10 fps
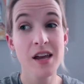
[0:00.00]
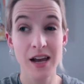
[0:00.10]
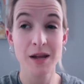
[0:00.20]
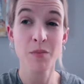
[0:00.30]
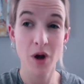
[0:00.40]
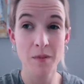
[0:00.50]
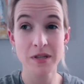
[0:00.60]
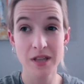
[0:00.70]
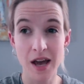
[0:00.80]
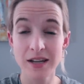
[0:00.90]
And I
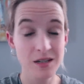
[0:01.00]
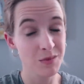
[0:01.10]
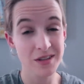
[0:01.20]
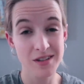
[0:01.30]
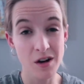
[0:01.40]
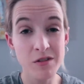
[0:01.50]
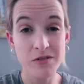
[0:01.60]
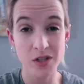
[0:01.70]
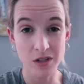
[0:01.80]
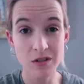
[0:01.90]
promise that to
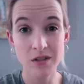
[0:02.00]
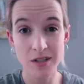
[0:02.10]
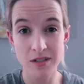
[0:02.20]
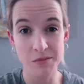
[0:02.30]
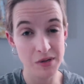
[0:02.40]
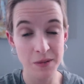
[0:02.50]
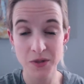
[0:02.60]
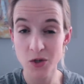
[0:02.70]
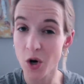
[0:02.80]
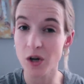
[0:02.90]
myself too because
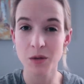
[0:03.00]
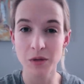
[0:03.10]
sometimes it's hard to